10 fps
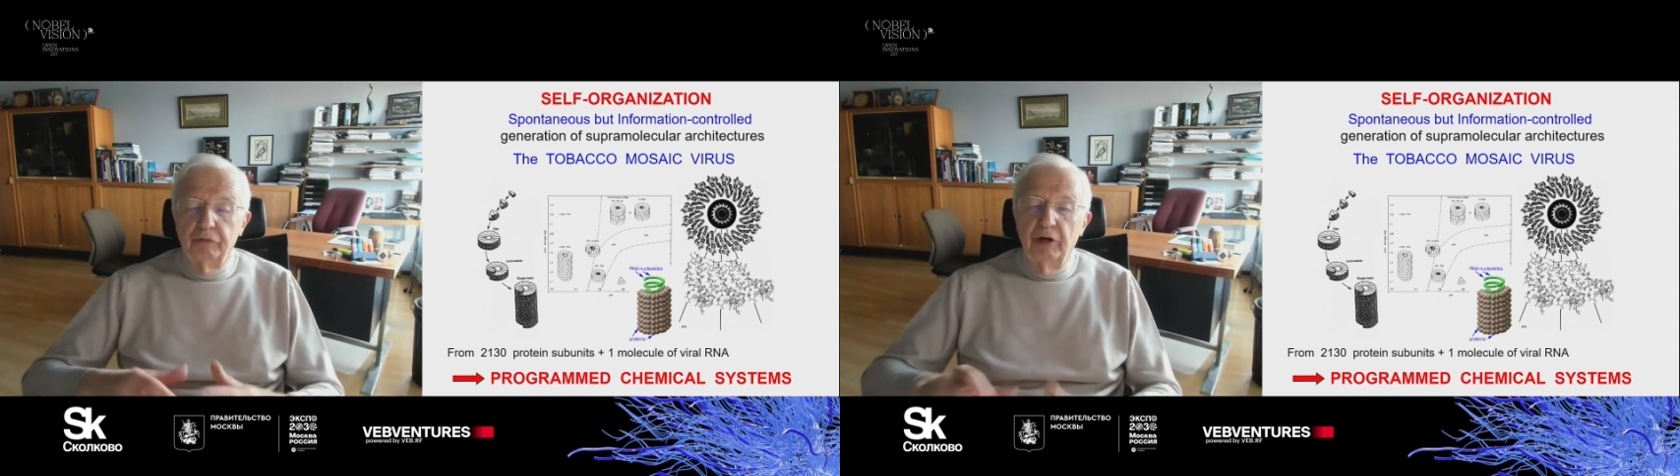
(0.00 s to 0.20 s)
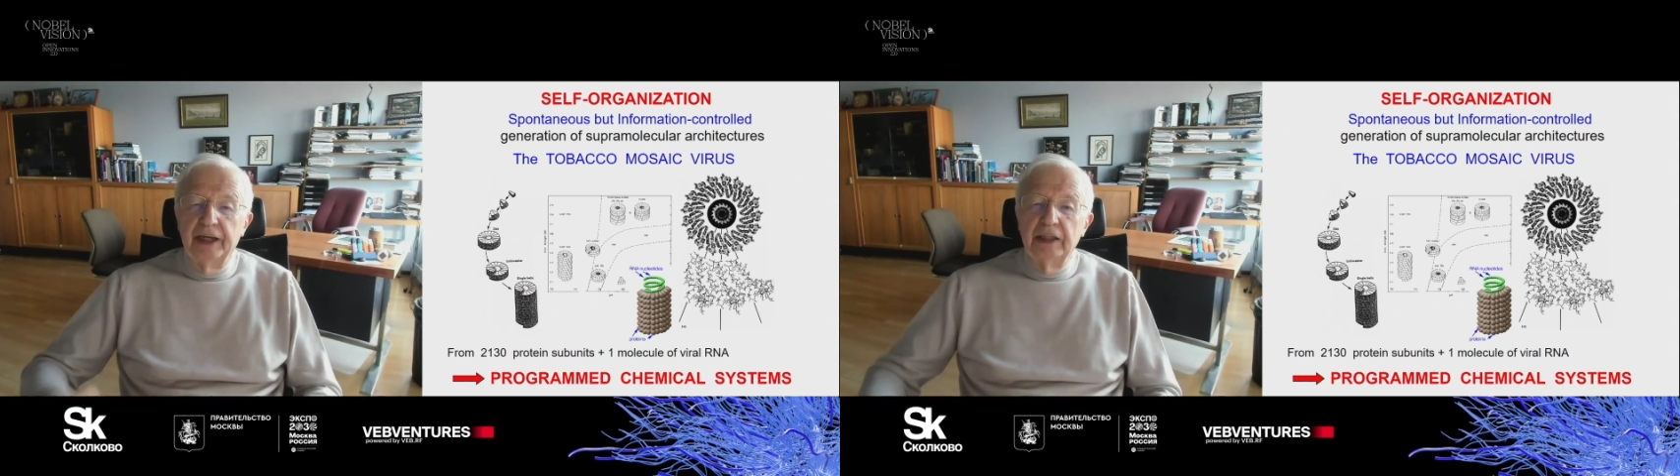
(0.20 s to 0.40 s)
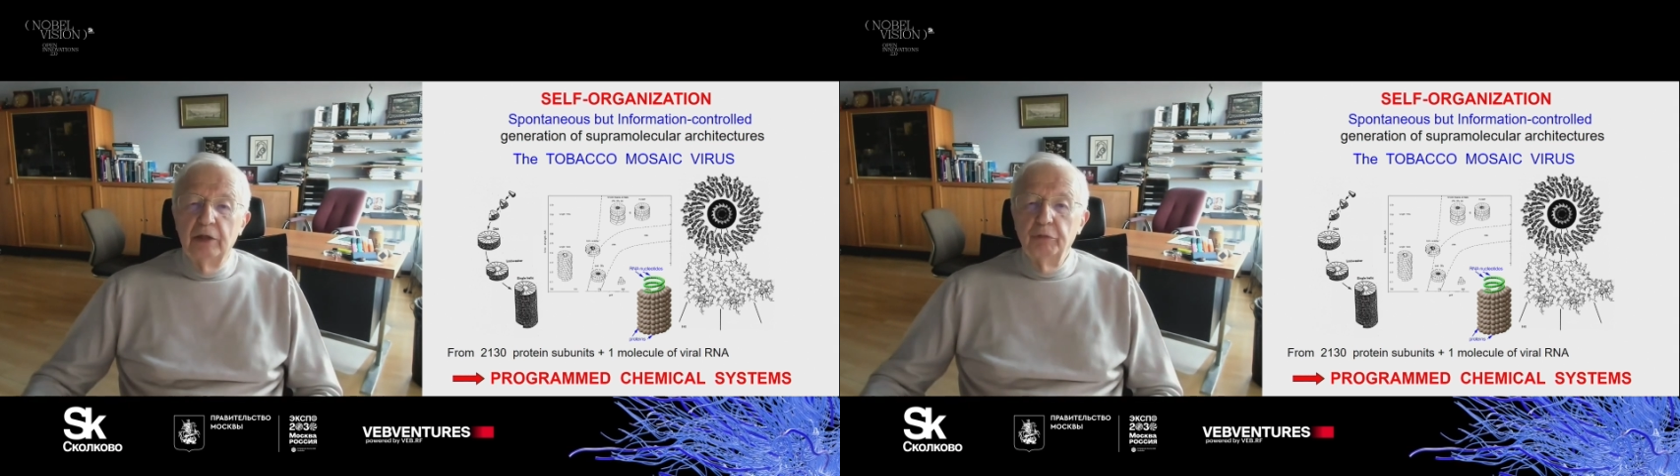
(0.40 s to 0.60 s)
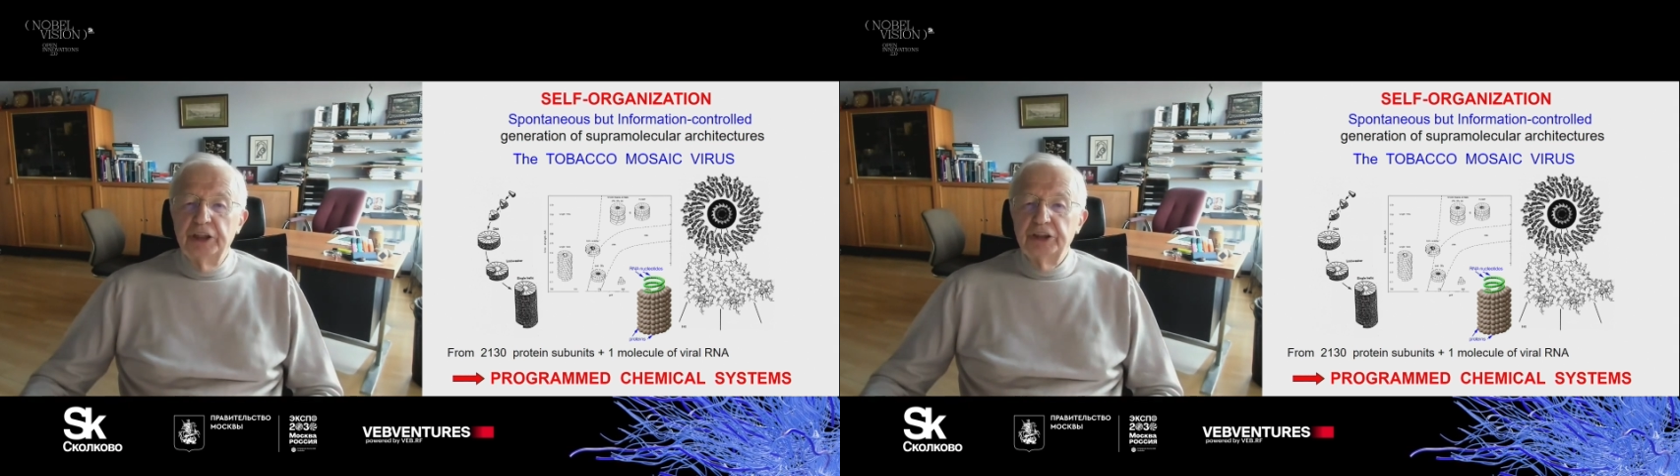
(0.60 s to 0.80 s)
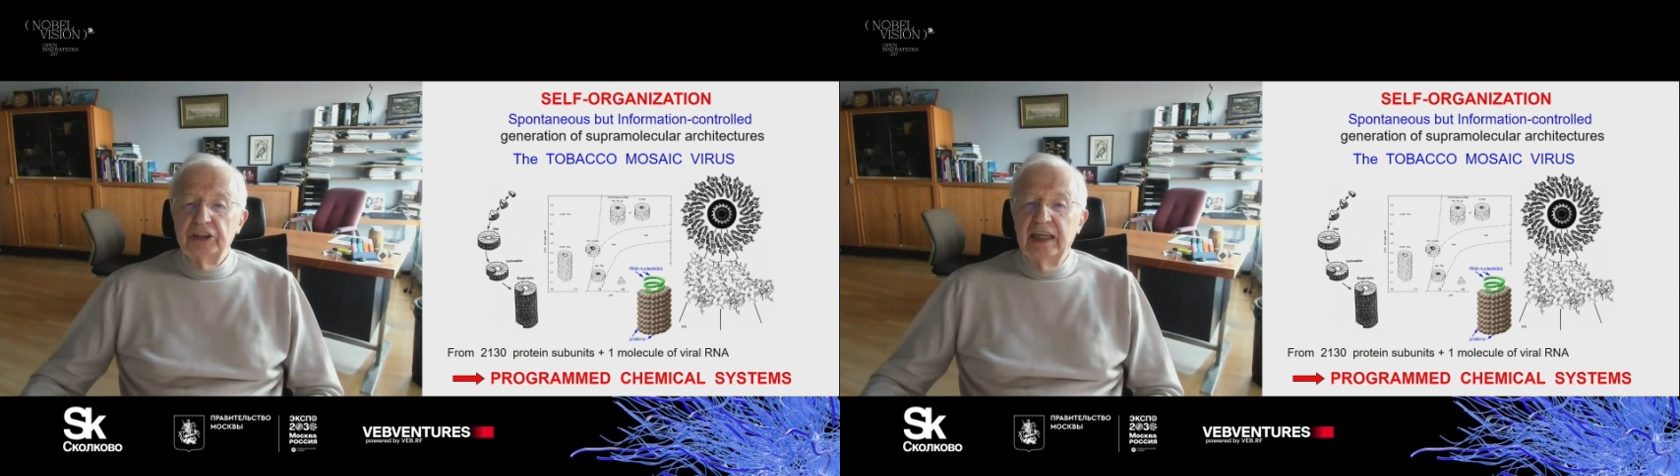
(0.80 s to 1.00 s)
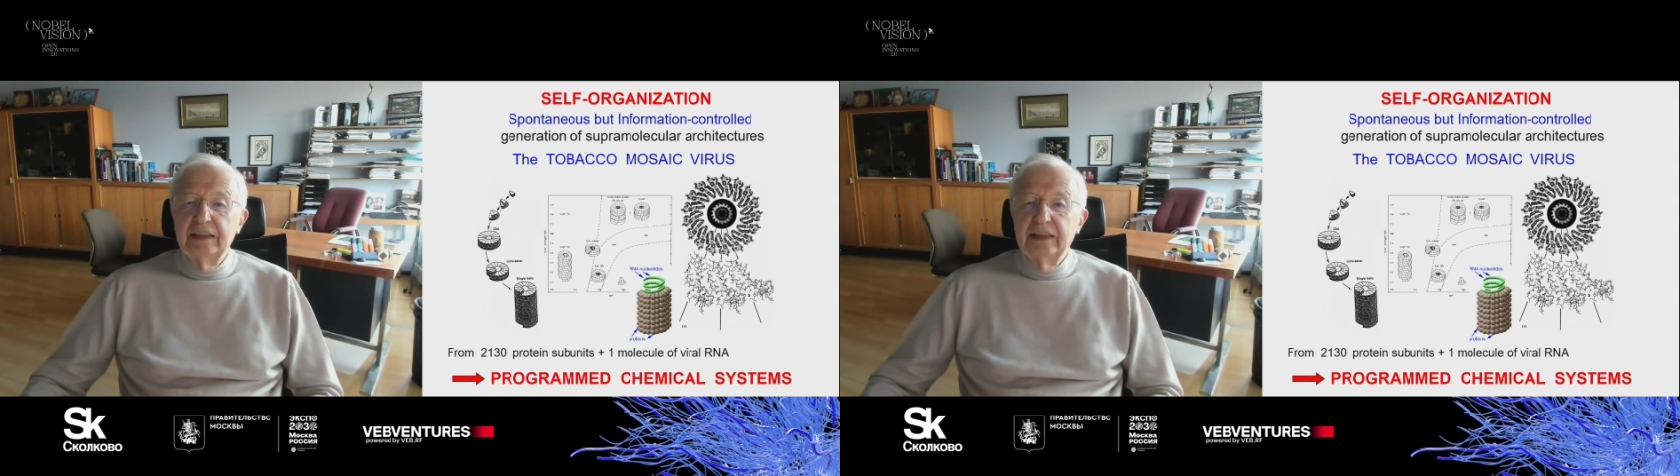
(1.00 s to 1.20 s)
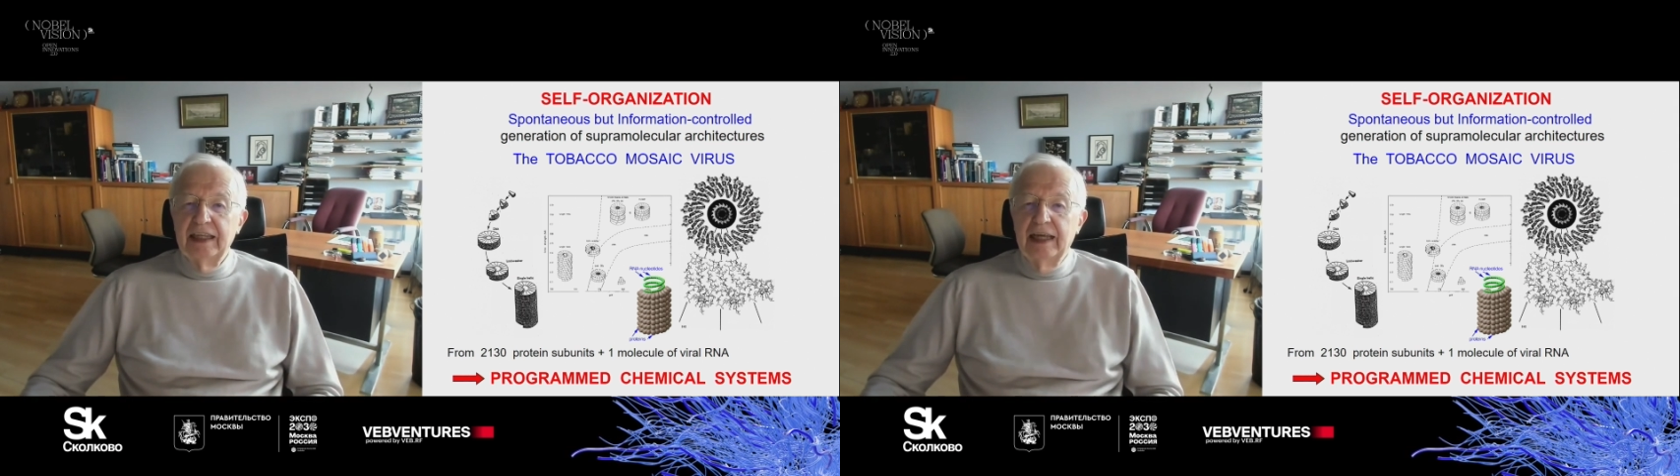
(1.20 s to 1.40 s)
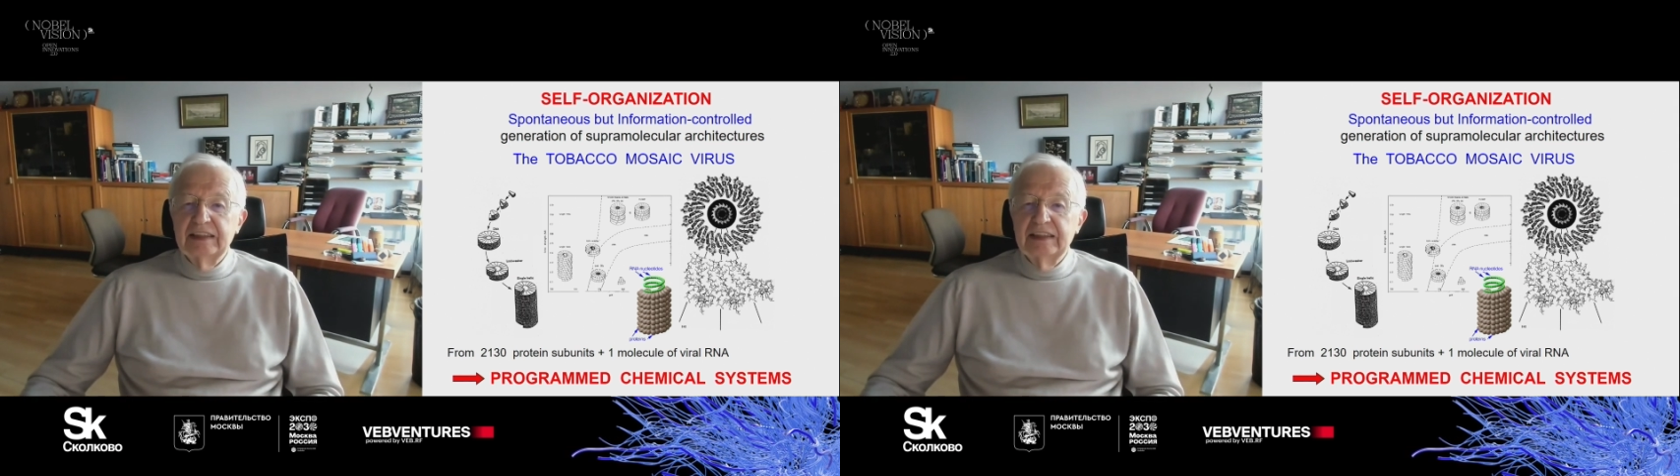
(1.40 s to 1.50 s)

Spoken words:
way in which they then